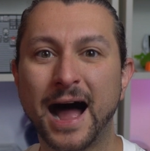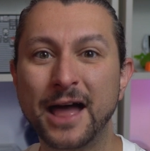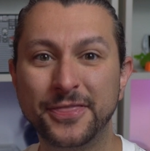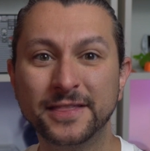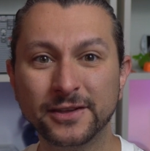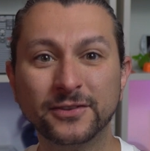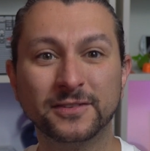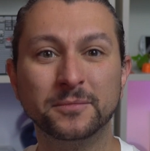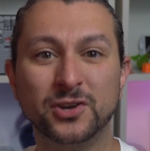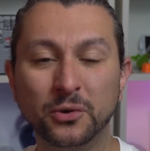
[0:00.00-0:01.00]
I think there's
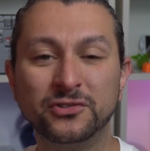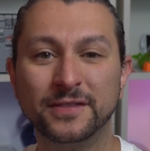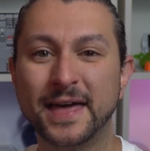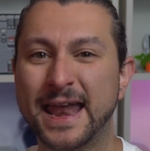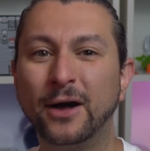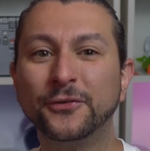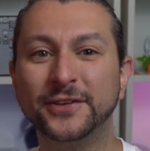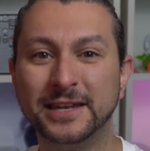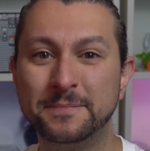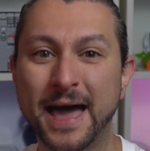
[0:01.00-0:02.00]
some notion that
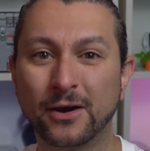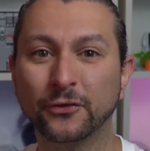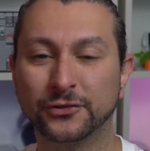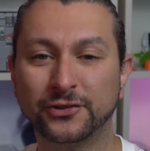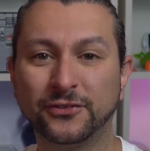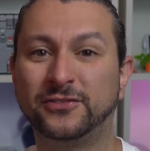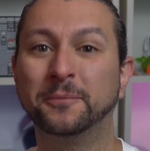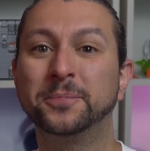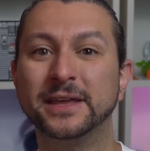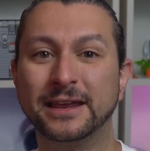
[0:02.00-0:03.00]
LCD panels are just
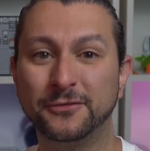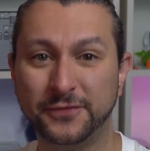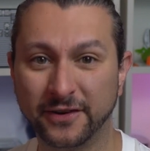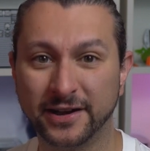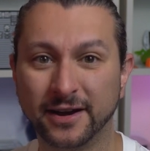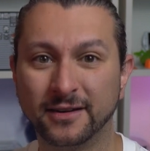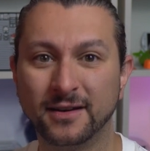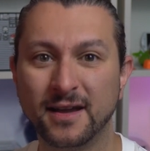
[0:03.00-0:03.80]
simply inferior.